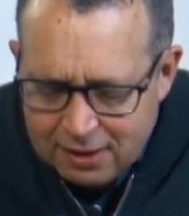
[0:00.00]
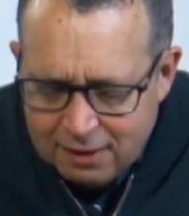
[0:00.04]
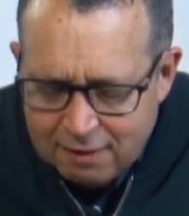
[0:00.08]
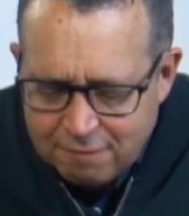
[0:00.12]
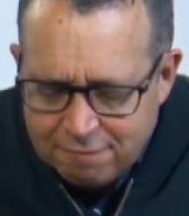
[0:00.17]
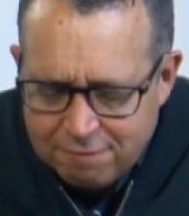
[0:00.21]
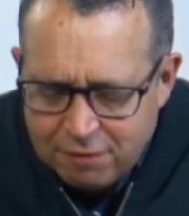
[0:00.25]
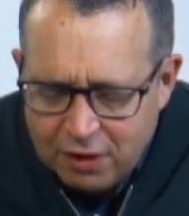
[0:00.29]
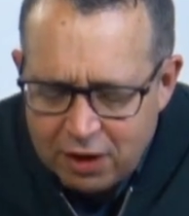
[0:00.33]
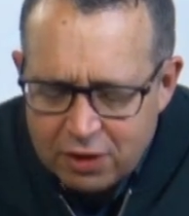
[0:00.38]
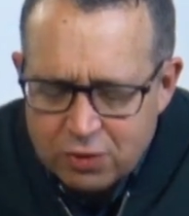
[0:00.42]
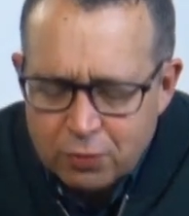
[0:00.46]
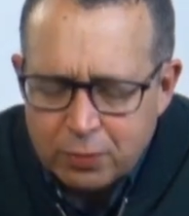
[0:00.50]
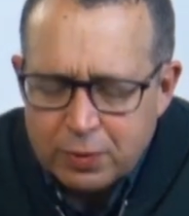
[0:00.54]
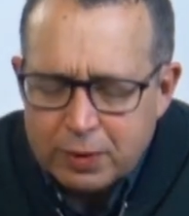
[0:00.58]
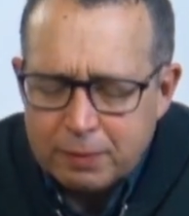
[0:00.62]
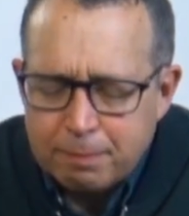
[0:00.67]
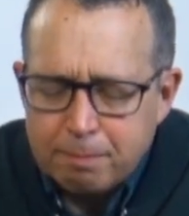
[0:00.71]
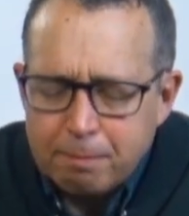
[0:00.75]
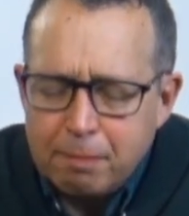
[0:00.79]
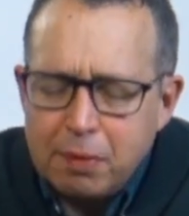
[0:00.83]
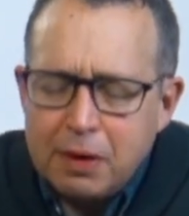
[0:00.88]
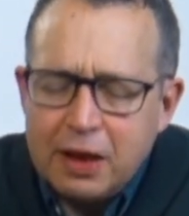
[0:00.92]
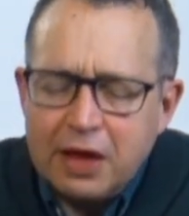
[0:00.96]
Father,
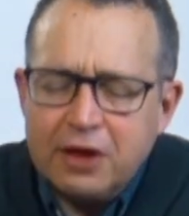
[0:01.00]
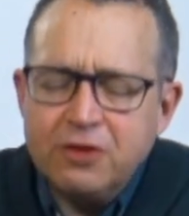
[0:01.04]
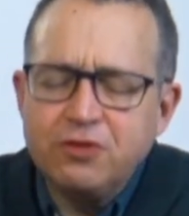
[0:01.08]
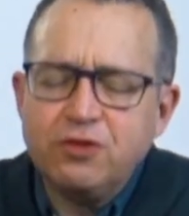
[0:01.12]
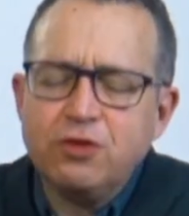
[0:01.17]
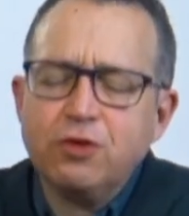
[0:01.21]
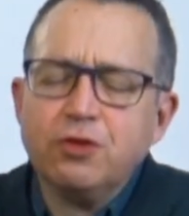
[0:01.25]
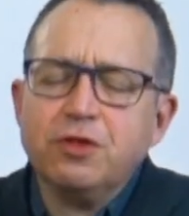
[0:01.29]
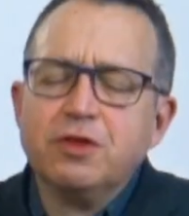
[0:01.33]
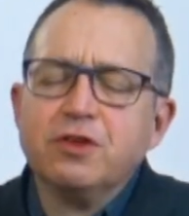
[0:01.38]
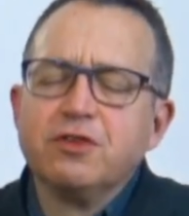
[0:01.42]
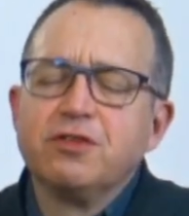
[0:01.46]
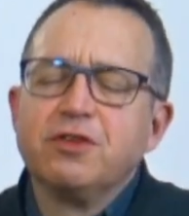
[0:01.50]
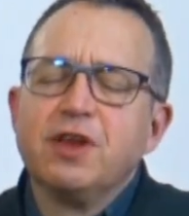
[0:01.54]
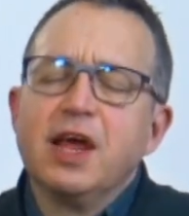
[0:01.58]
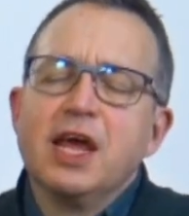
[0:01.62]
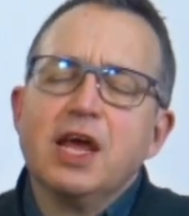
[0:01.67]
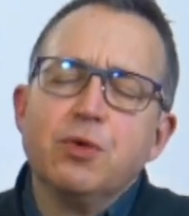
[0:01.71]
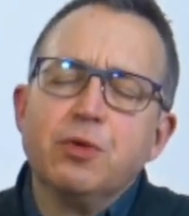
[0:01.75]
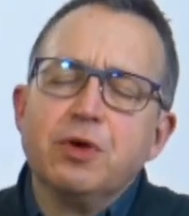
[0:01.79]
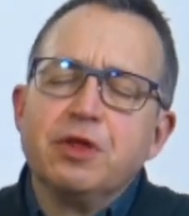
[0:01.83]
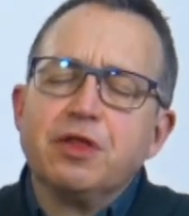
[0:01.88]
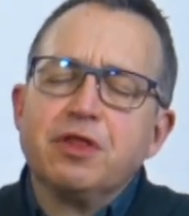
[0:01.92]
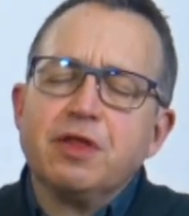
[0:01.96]
we bless You this day,
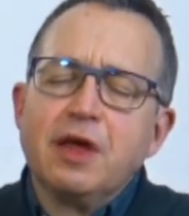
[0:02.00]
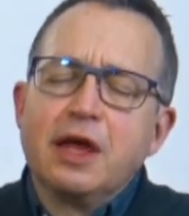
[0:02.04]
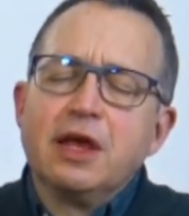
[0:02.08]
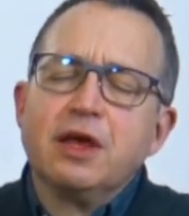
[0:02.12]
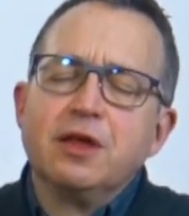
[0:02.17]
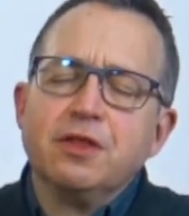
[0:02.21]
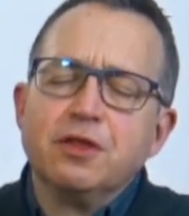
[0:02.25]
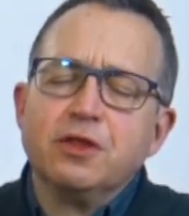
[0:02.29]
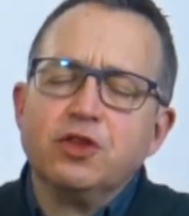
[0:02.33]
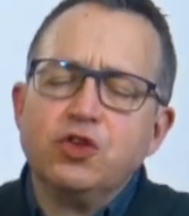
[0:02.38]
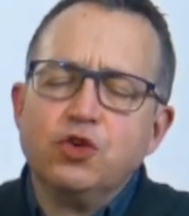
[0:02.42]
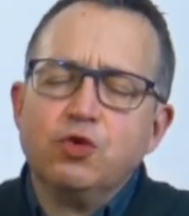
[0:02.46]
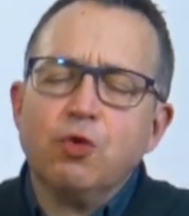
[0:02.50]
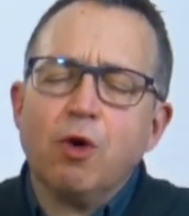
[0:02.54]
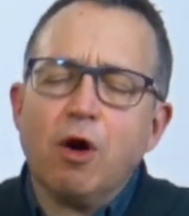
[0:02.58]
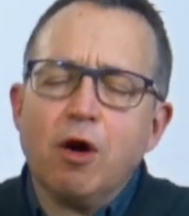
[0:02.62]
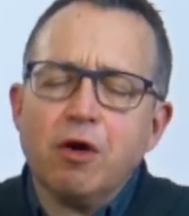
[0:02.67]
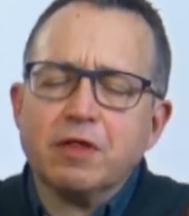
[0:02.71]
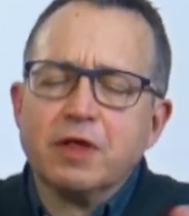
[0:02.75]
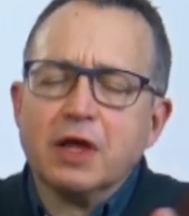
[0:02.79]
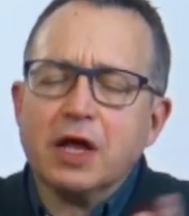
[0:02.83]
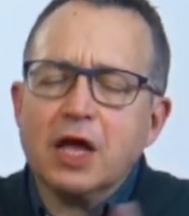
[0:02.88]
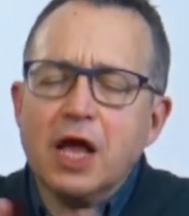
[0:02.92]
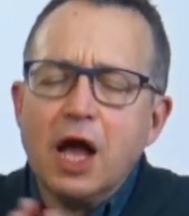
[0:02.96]
and we thank You that You
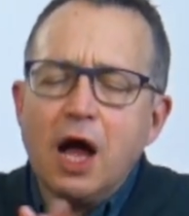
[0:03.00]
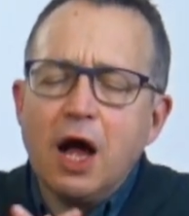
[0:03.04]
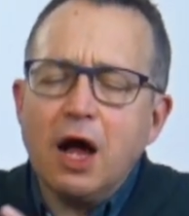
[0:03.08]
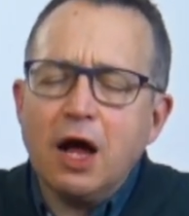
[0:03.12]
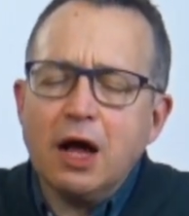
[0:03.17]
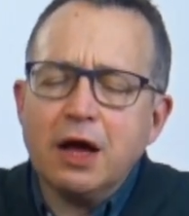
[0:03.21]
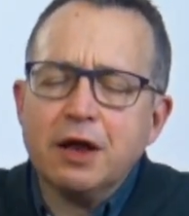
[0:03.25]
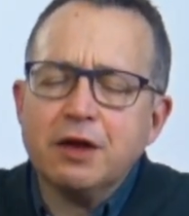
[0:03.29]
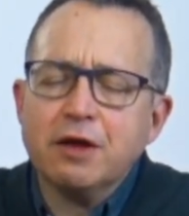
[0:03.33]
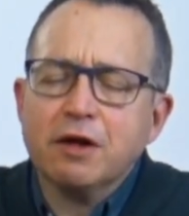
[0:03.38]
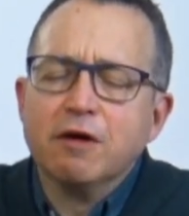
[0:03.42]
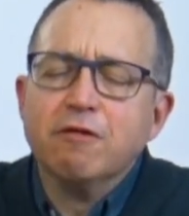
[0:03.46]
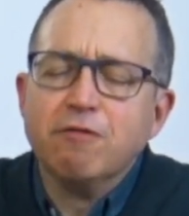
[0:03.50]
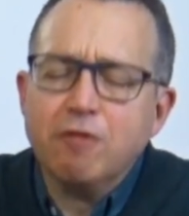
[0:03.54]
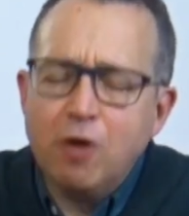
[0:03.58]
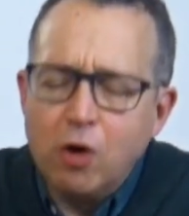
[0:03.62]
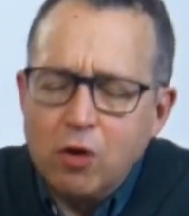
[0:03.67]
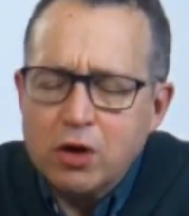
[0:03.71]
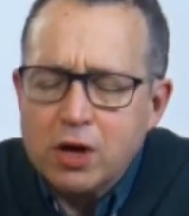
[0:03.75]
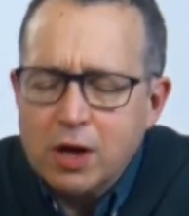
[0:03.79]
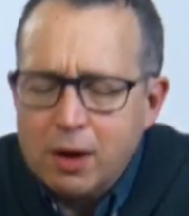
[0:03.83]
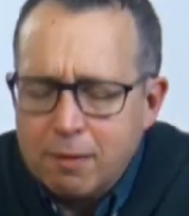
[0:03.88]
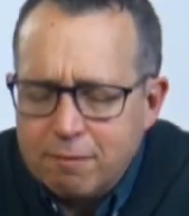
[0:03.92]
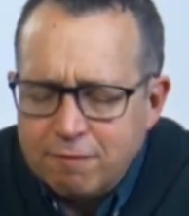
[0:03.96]
are the God of
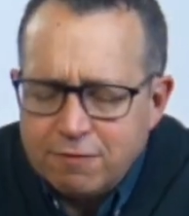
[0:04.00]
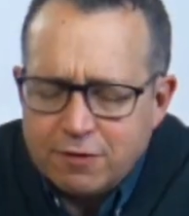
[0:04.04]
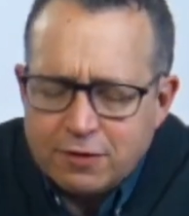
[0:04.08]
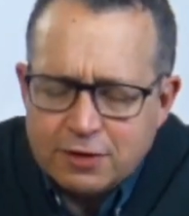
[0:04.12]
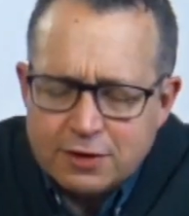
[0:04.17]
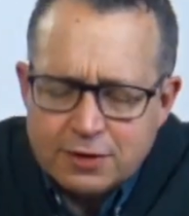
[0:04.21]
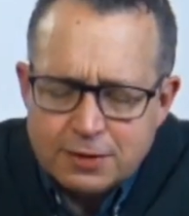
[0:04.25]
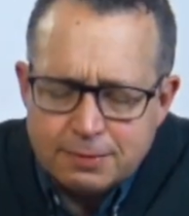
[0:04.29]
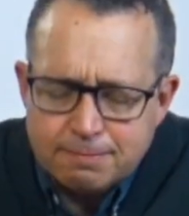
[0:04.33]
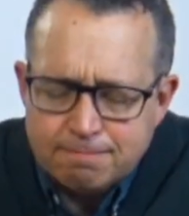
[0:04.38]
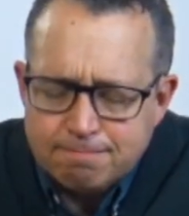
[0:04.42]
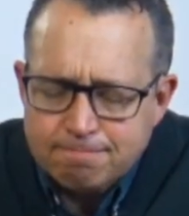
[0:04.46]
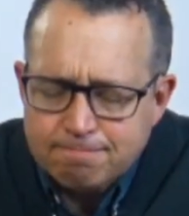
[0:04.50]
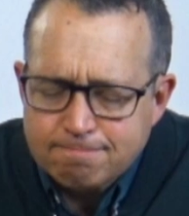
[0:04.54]
all comfort.